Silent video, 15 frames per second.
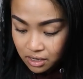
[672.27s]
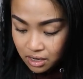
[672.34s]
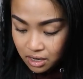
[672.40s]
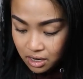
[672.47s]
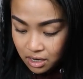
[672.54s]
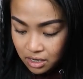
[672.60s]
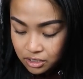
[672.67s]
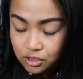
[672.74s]

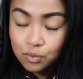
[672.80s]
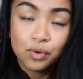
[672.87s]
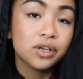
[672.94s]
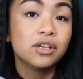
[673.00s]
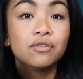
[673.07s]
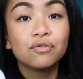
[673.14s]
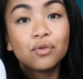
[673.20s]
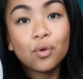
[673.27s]
are
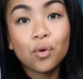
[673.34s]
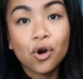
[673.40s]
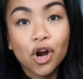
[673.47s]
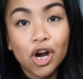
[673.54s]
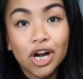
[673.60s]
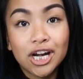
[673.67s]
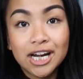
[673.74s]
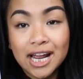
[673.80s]

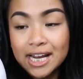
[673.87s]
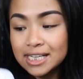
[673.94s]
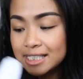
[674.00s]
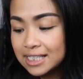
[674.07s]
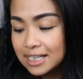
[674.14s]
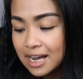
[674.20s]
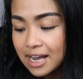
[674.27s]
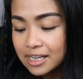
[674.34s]

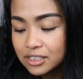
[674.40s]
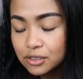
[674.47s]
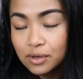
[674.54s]
$24.99.